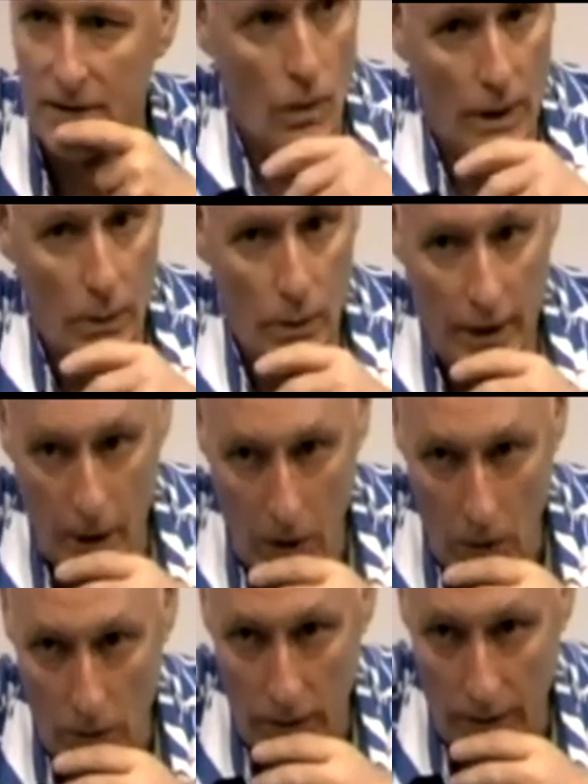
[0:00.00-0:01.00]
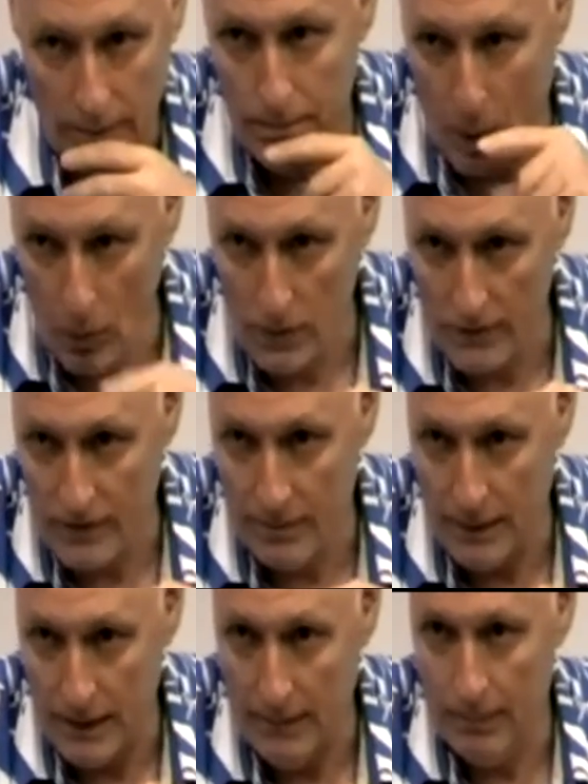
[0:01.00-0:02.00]
We know that both of the
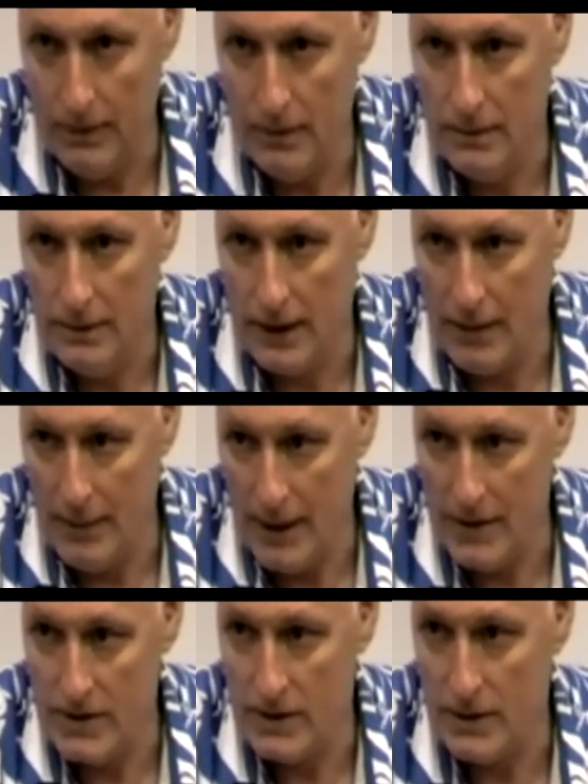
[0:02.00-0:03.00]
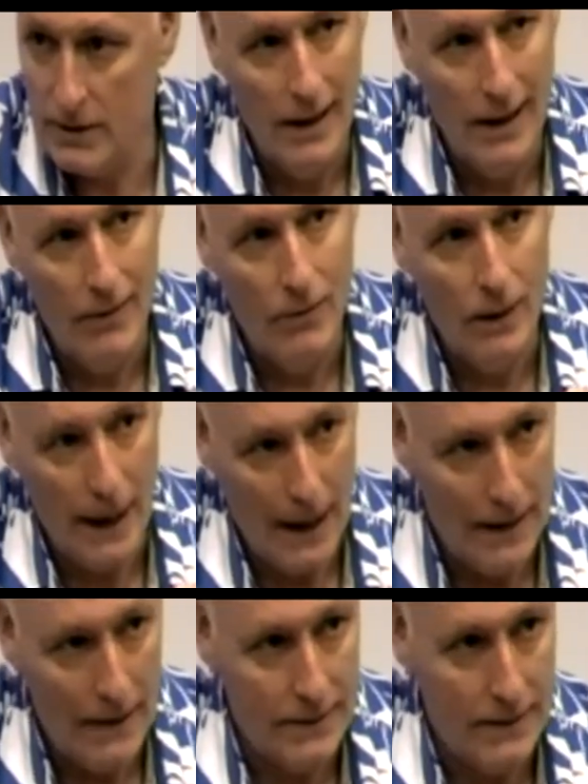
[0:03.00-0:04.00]
people that I mentioned, in
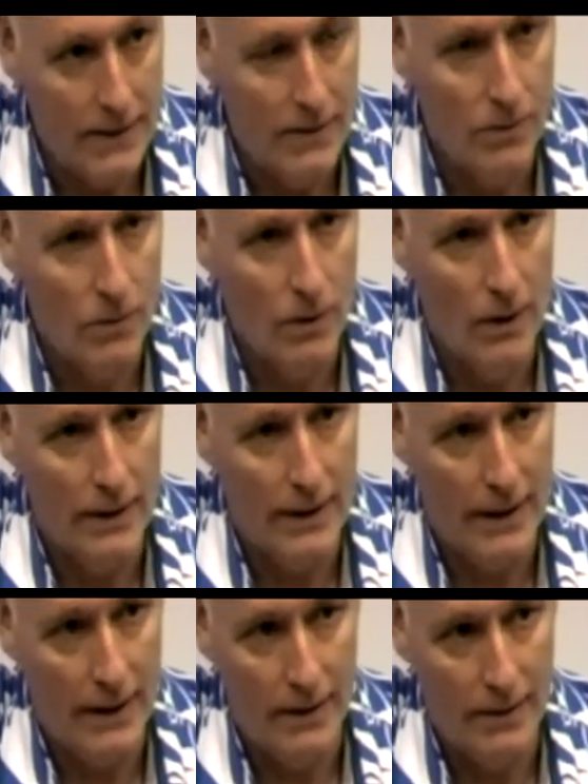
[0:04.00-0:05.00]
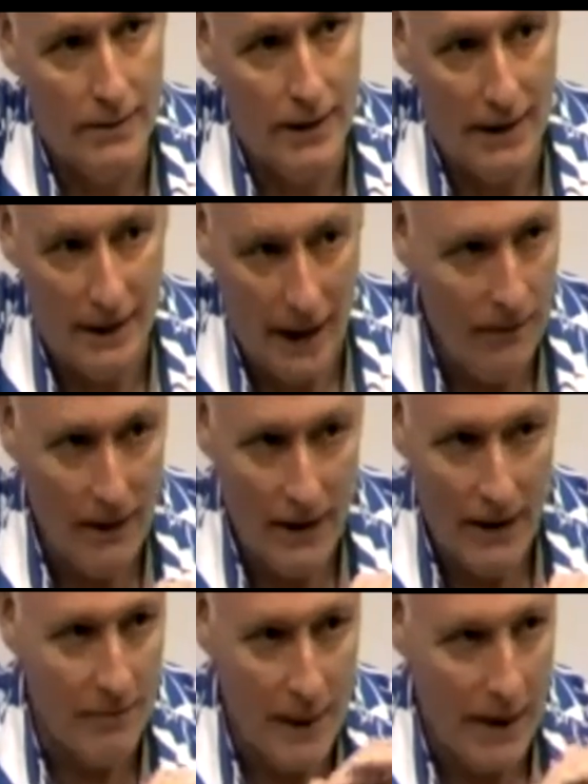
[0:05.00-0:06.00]
reality, while they definitely
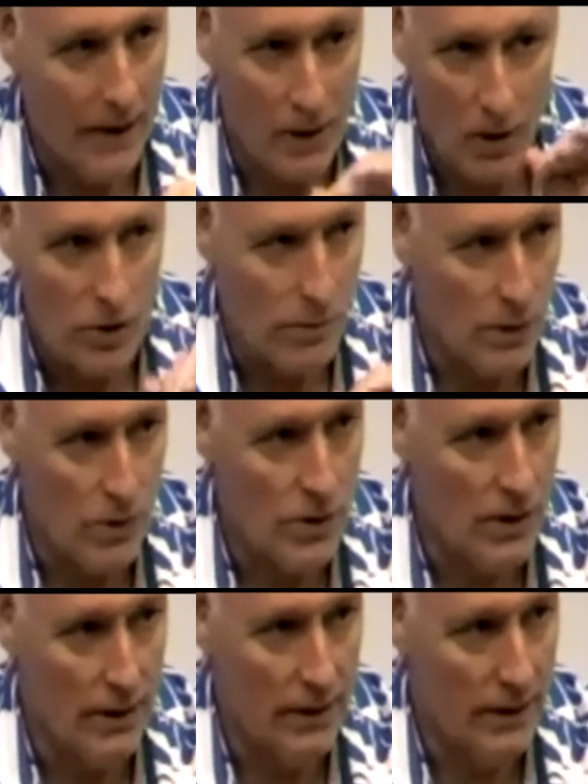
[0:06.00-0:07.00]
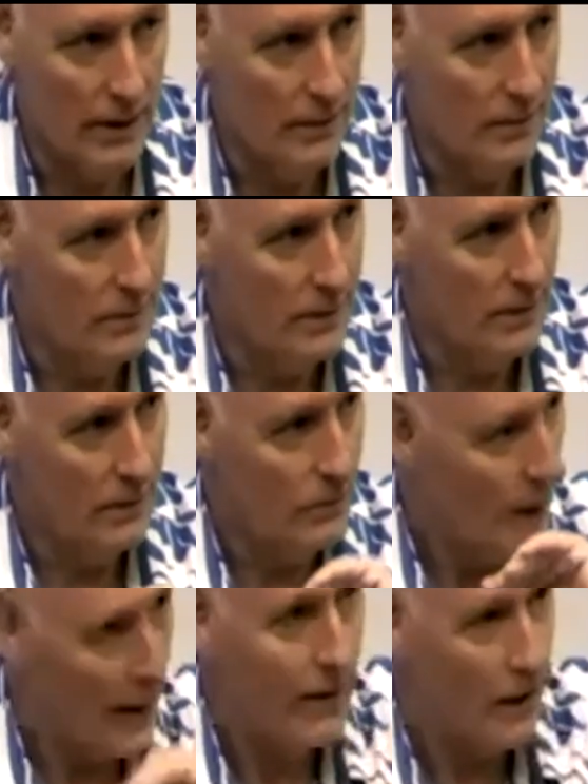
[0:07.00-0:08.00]
made a contribution in
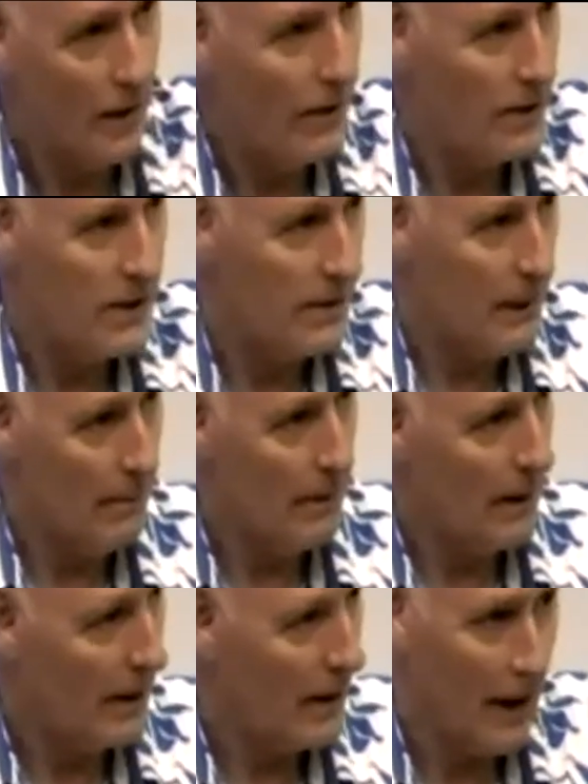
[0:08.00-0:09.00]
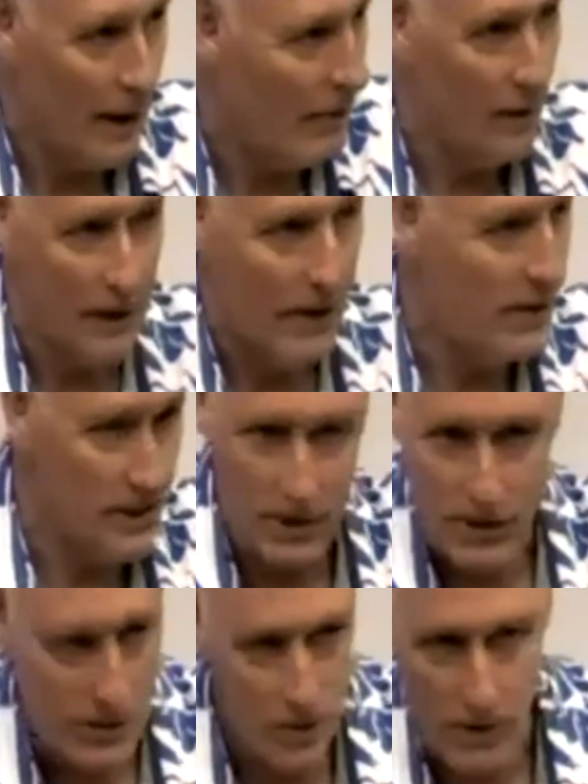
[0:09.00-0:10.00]
radicalizing people and clarifying these
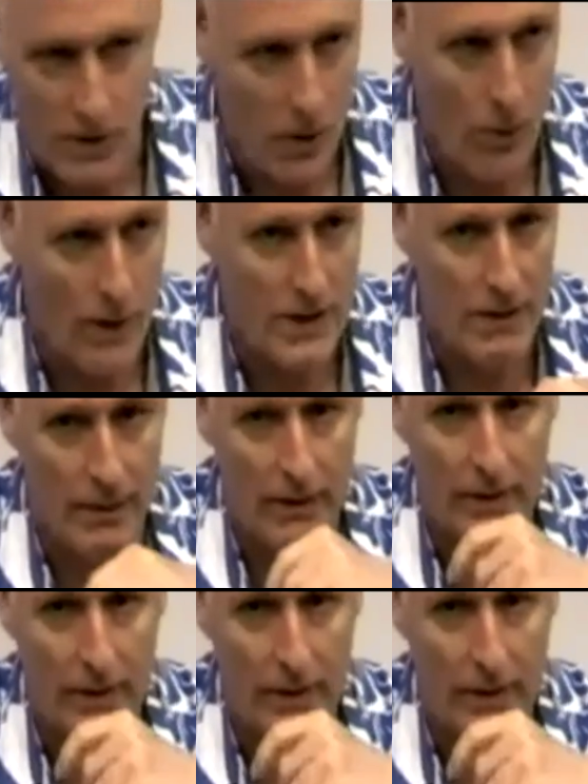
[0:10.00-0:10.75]
issues, there's no question about